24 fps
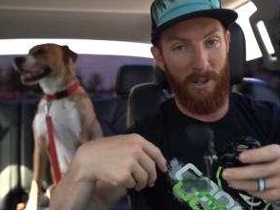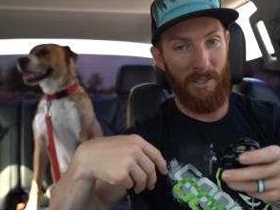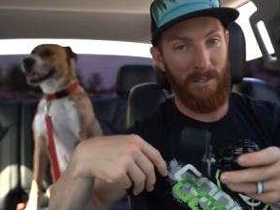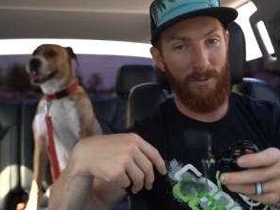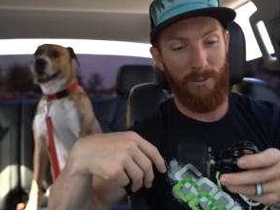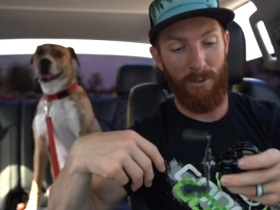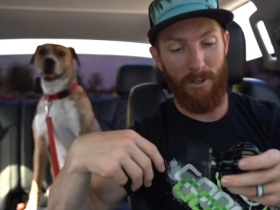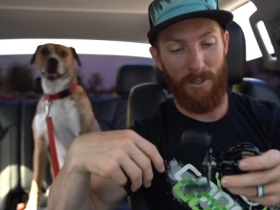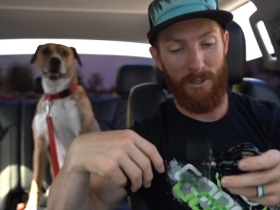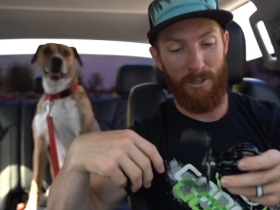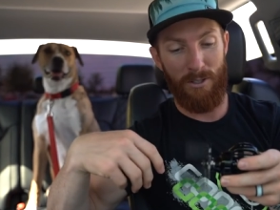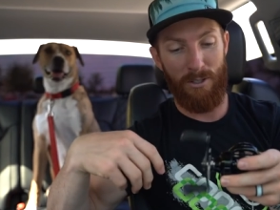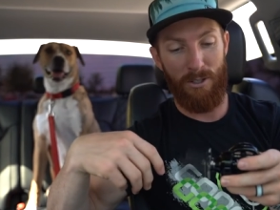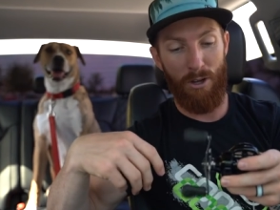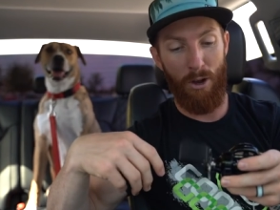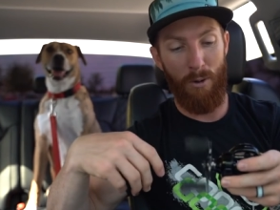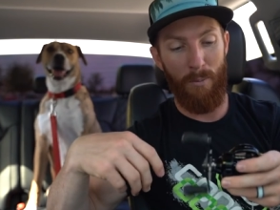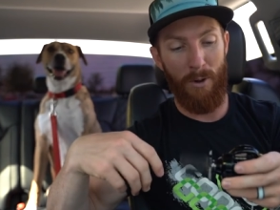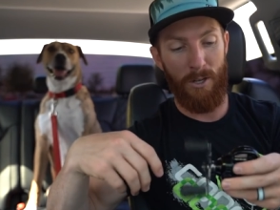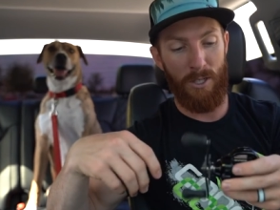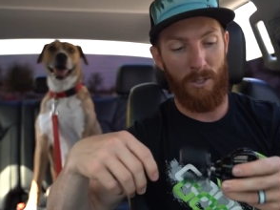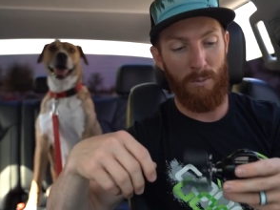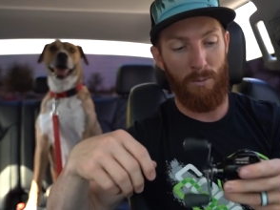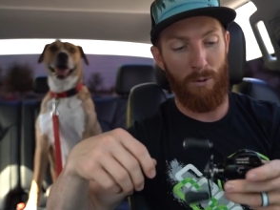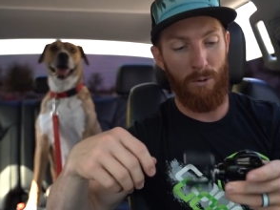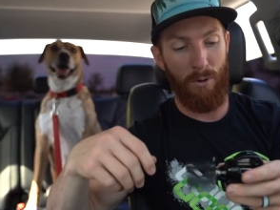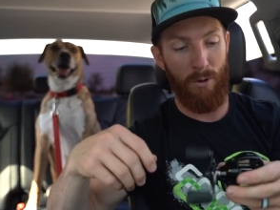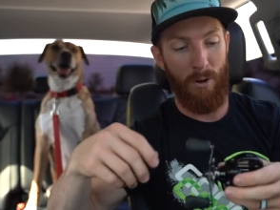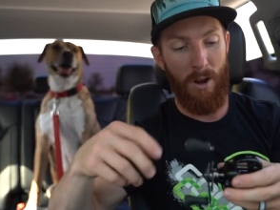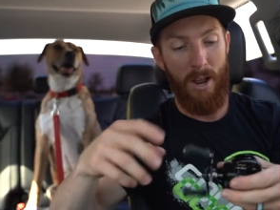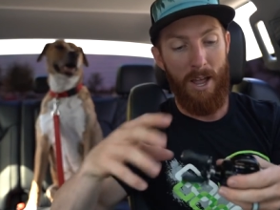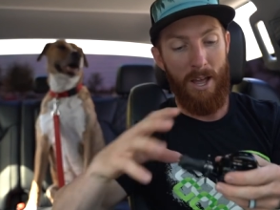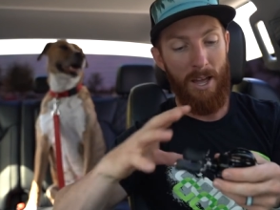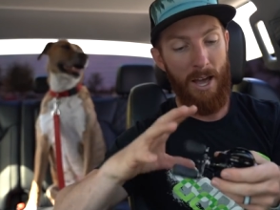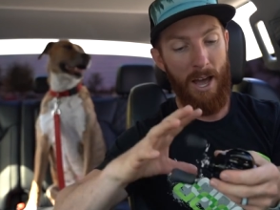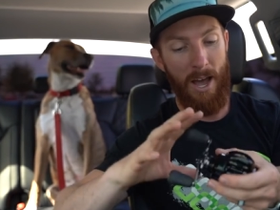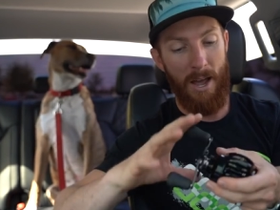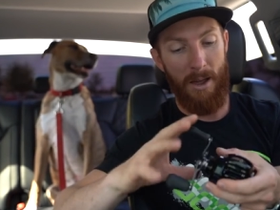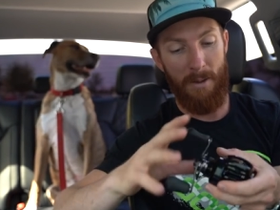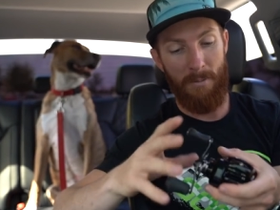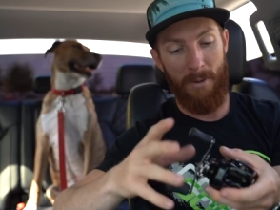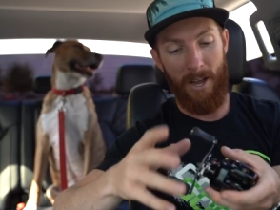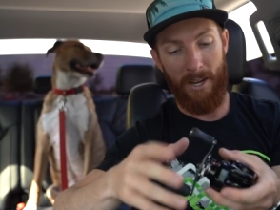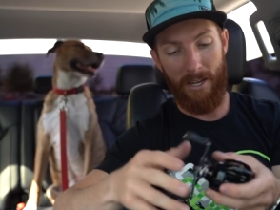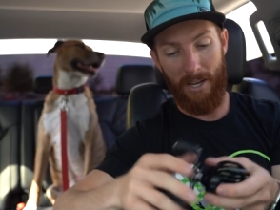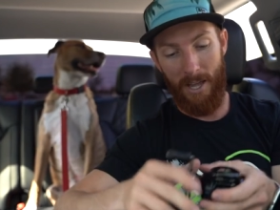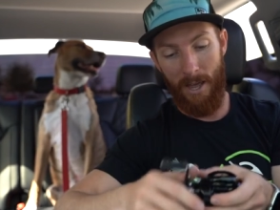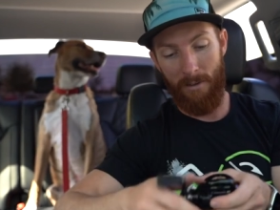It's feeling so much smoother. I am
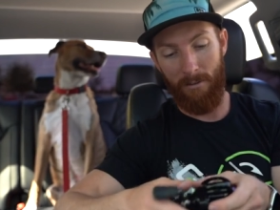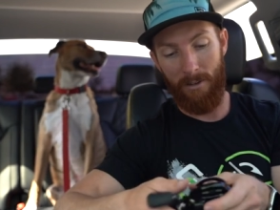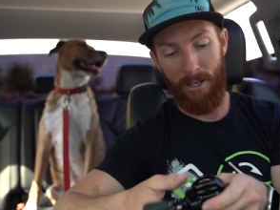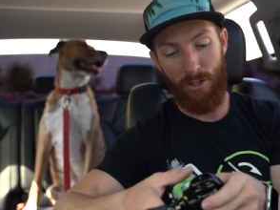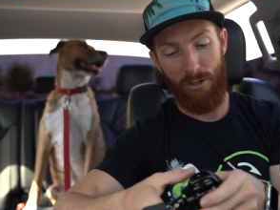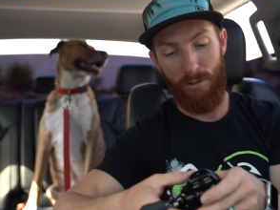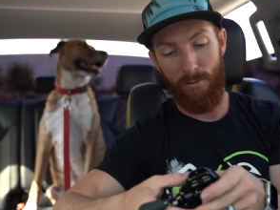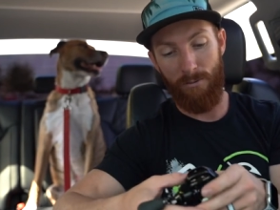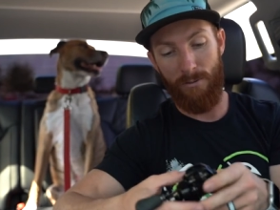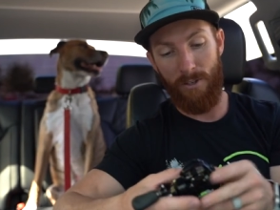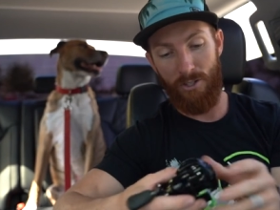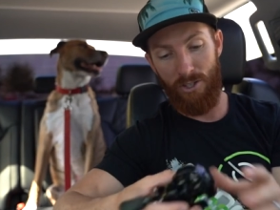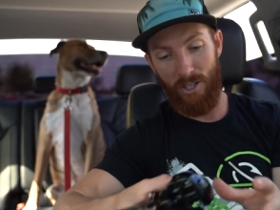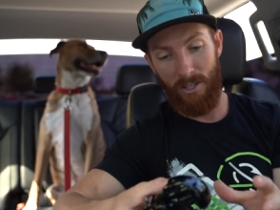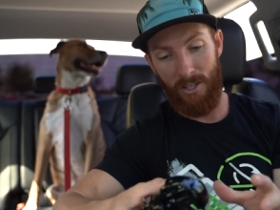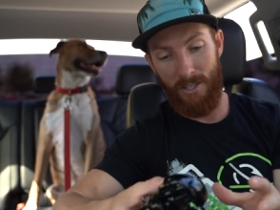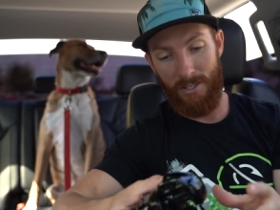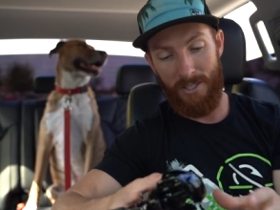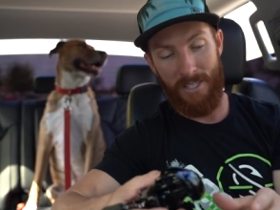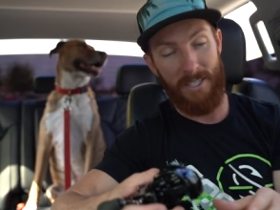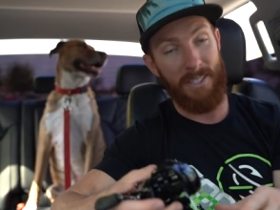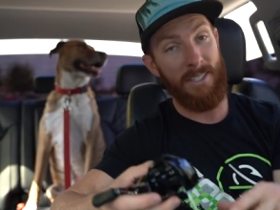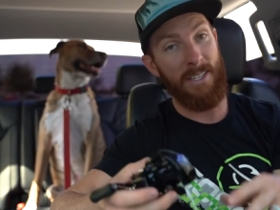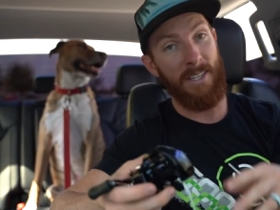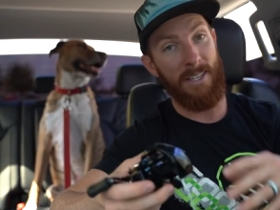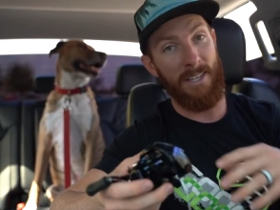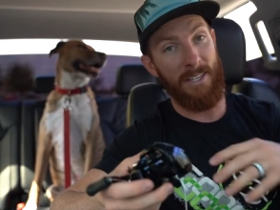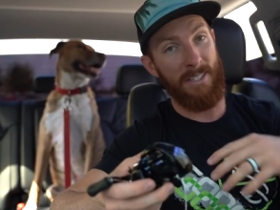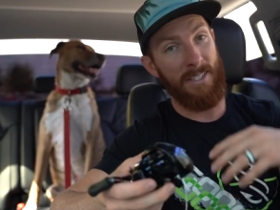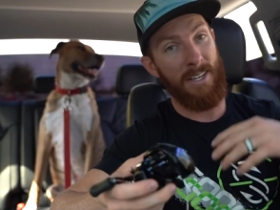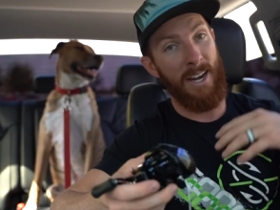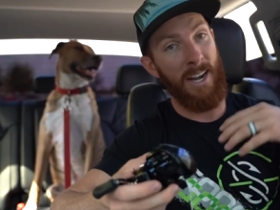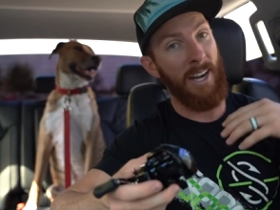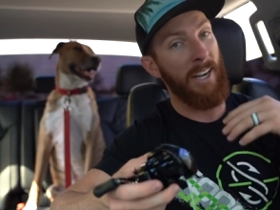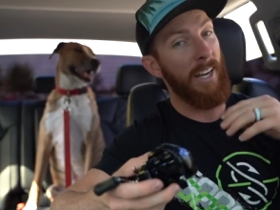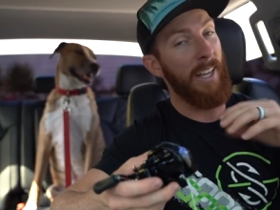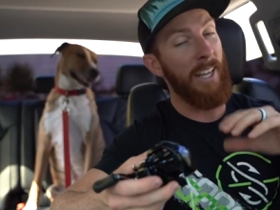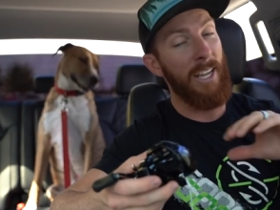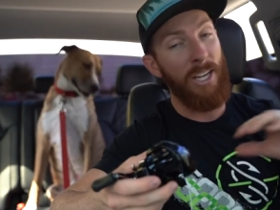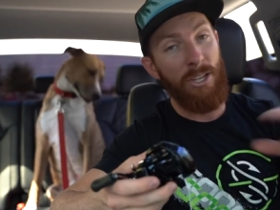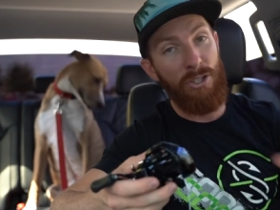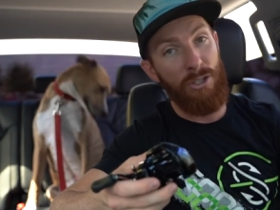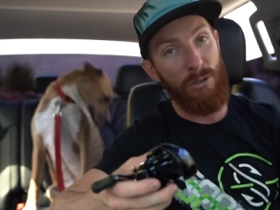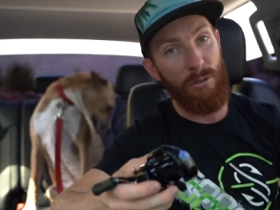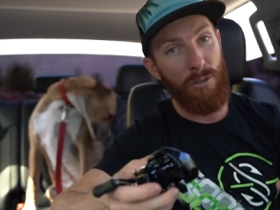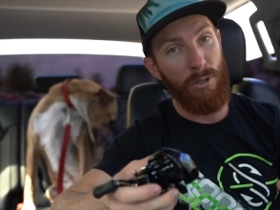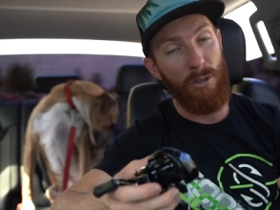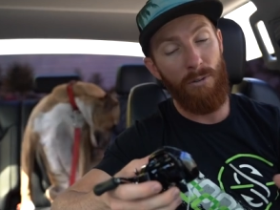not going to have an issue fishing this. He said it's not an
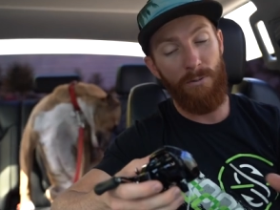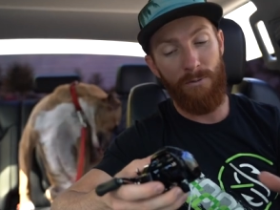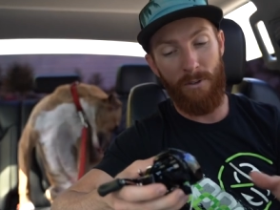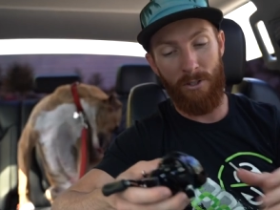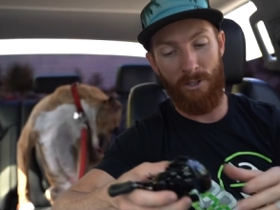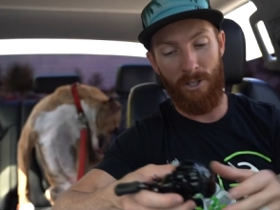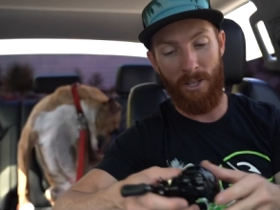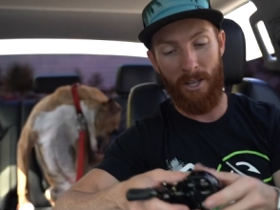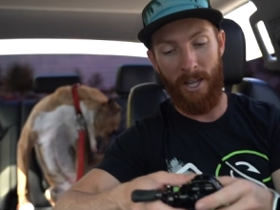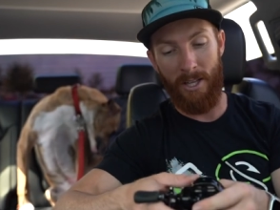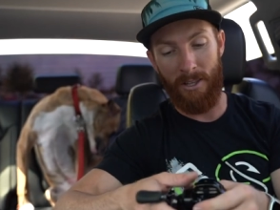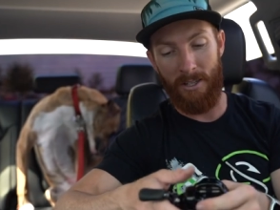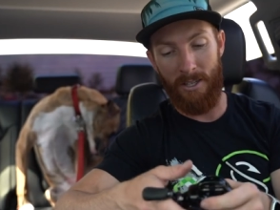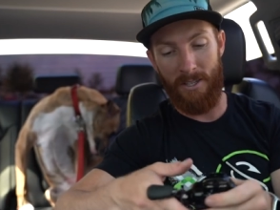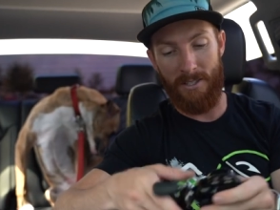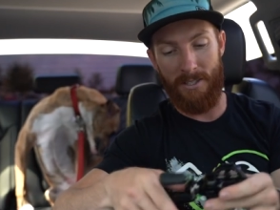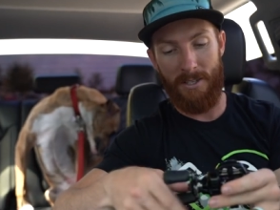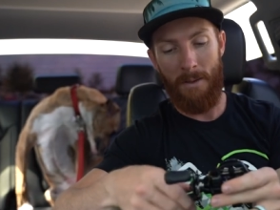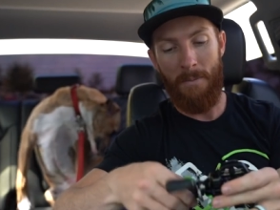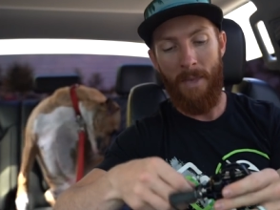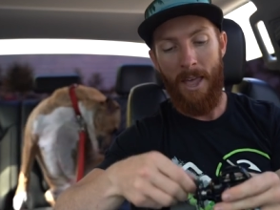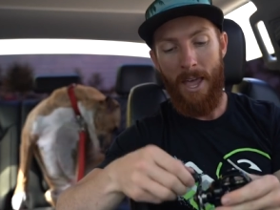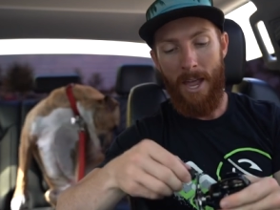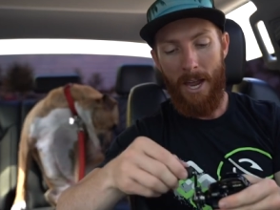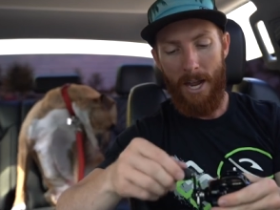issue to fish it like this.